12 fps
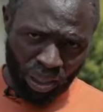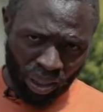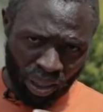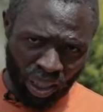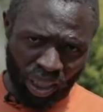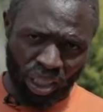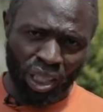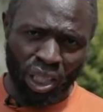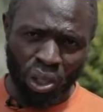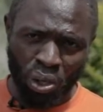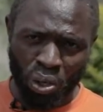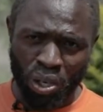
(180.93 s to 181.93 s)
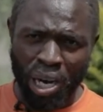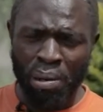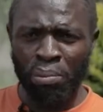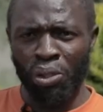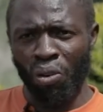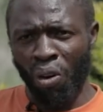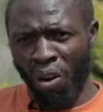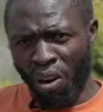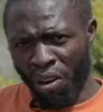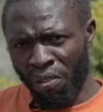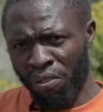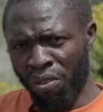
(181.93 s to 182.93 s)
60 kilograms
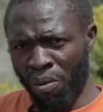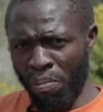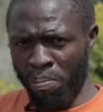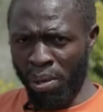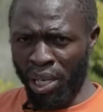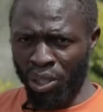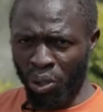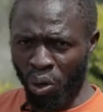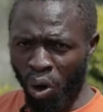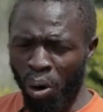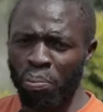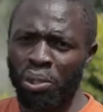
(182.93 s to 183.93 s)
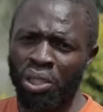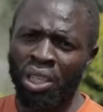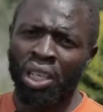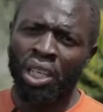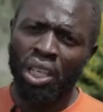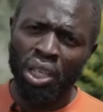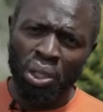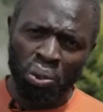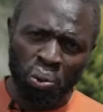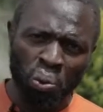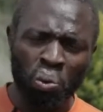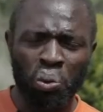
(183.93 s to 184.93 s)
of maize cobs
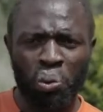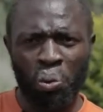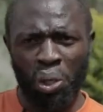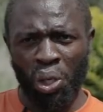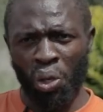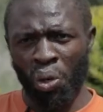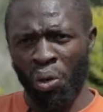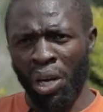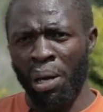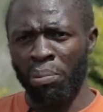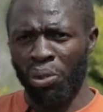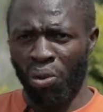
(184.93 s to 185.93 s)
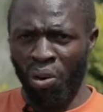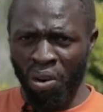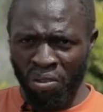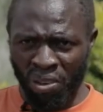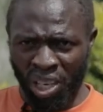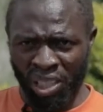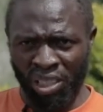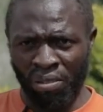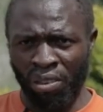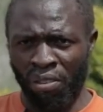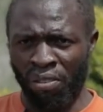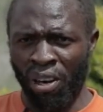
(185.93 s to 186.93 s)
into 2 kilograms of
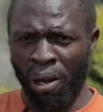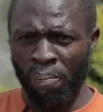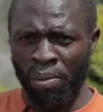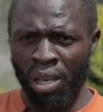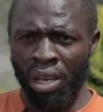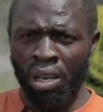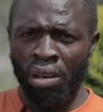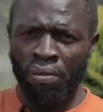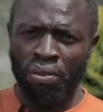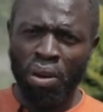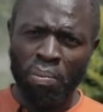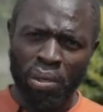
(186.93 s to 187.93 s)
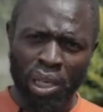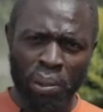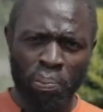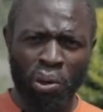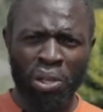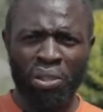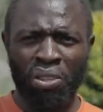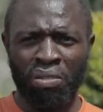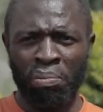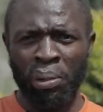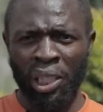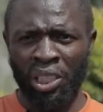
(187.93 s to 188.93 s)
cassava flour. From that point
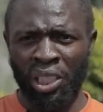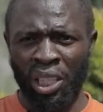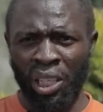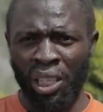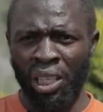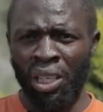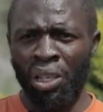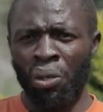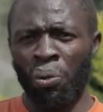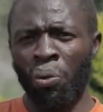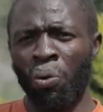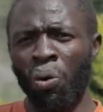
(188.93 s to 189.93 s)
of mixing, you